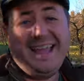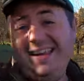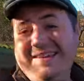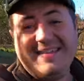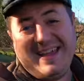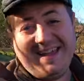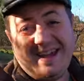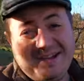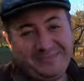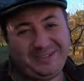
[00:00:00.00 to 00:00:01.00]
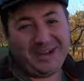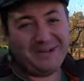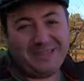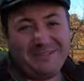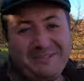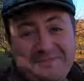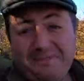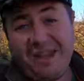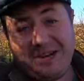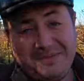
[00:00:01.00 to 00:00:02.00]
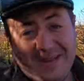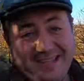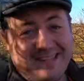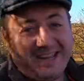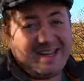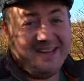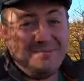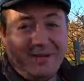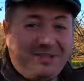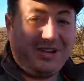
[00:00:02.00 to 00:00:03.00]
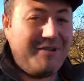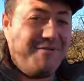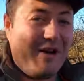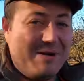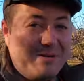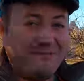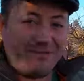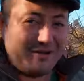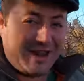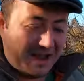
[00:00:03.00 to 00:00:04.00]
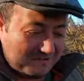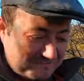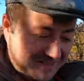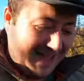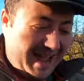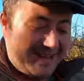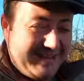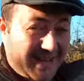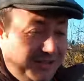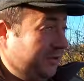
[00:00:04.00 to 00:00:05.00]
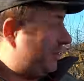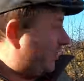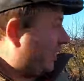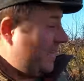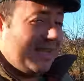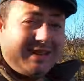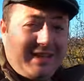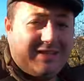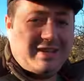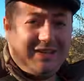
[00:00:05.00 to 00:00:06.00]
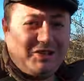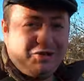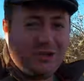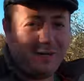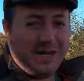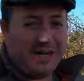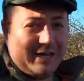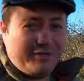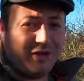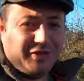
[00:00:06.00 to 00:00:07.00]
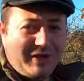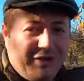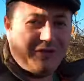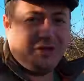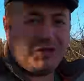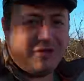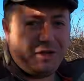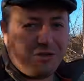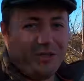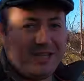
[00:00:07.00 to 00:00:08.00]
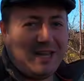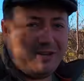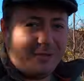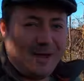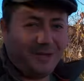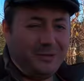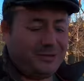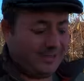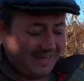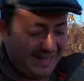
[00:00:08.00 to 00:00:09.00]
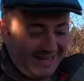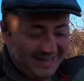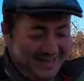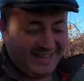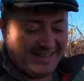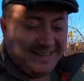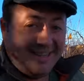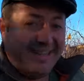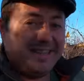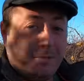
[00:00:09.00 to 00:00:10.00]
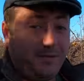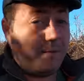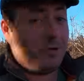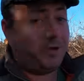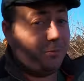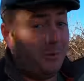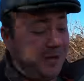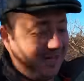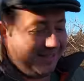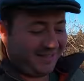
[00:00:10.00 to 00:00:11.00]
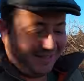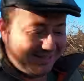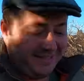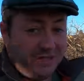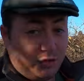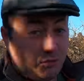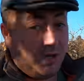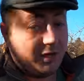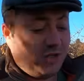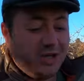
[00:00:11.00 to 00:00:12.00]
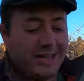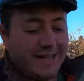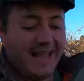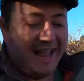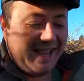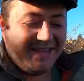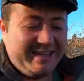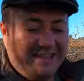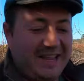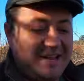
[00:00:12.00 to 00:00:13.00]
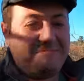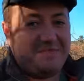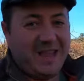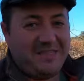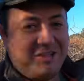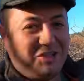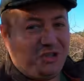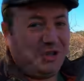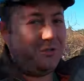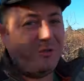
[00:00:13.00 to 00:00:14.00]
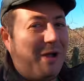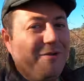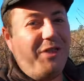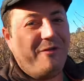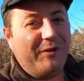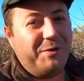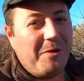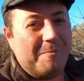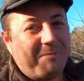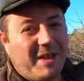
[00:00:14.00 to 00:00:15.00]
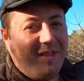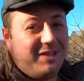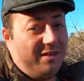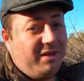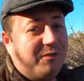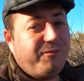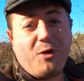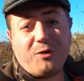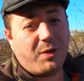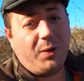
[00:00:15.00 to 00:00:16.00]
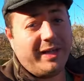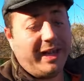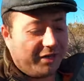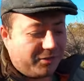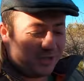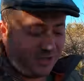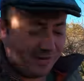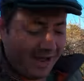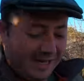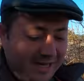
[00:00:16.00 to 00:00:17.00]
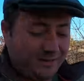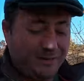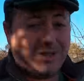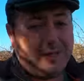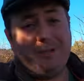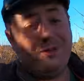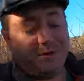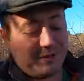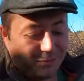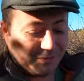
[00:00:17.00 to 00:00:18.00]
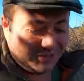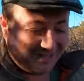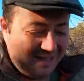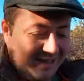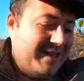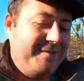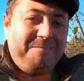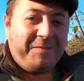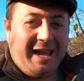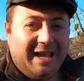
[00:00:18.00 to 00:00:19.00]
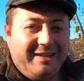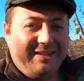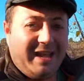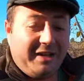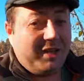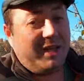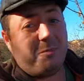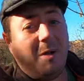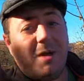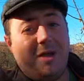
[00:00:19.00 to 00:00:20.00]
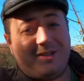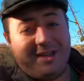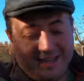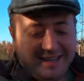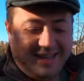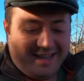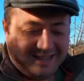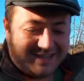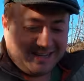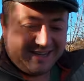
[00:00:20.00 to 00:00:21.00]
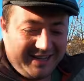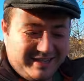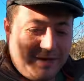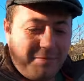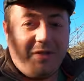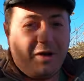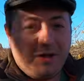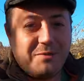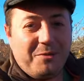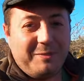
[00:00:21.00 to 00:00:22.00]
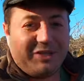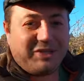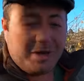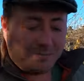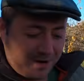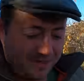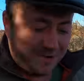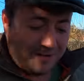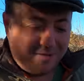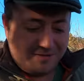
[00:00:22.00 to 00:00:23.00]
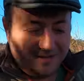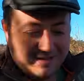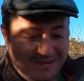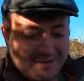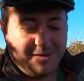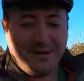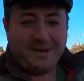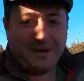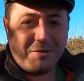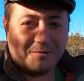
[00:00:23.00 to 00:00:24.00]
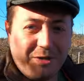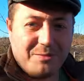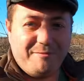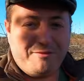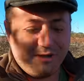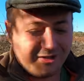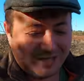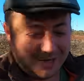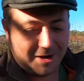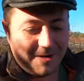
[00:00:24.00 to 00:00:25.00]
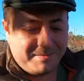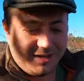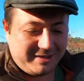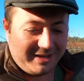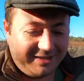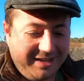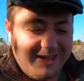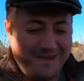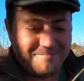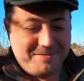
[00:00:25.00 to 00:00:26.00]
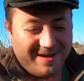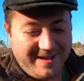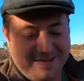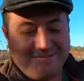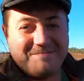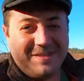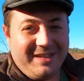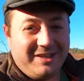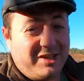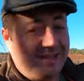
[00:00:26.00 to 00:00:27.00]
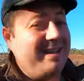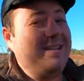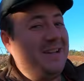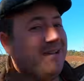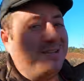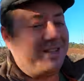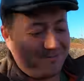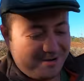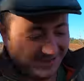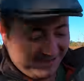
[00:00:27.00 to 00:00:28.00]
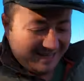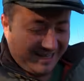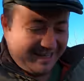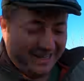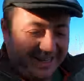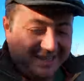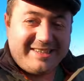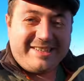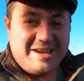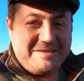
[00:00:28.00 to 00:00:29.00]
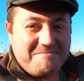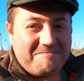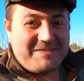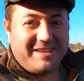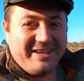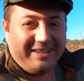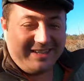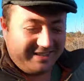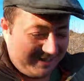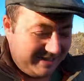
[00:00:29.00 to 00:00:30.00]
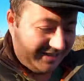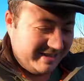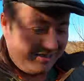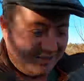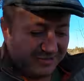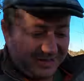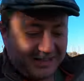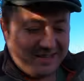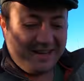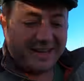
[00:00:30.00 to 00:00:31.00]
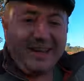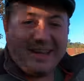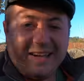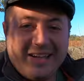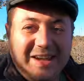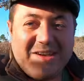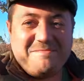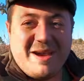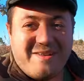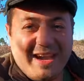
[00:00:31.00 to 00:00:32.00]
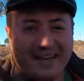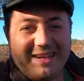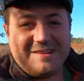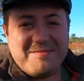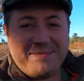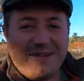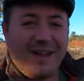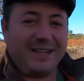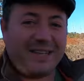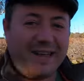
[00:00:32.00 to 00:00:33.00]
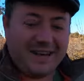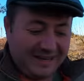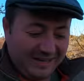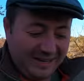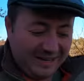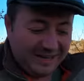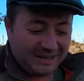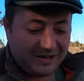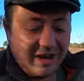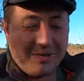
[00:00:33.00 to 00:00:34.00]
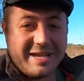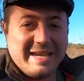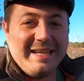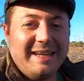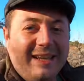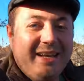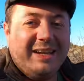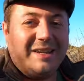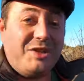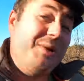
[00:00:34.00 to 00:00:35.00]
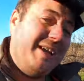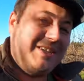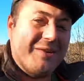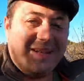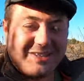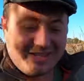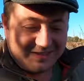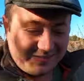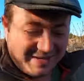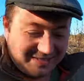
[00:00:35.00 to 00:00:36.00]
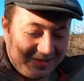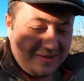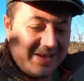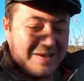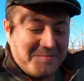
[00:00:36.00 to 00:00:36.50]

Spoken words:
Hello there, I'm Joseph, and I'm here today on my cherry farm in Fundão. And as you can see, there's not too many leaves on the cherry trees here in the main orchard. It's a bit of a brisk morning, it's rather chilly. And yeah, there's dew all over the floor, and there's a nice fog rolling in across the valley, which is absolutely gorgeous. And today is my birthday. It's something that I don't normally celebrate though, however. I'm not really one for celebrating birthdays. But today I am celebrating. It's a good day today. Mariana's had little Chloe 2 days ago, actually, 2 days ago.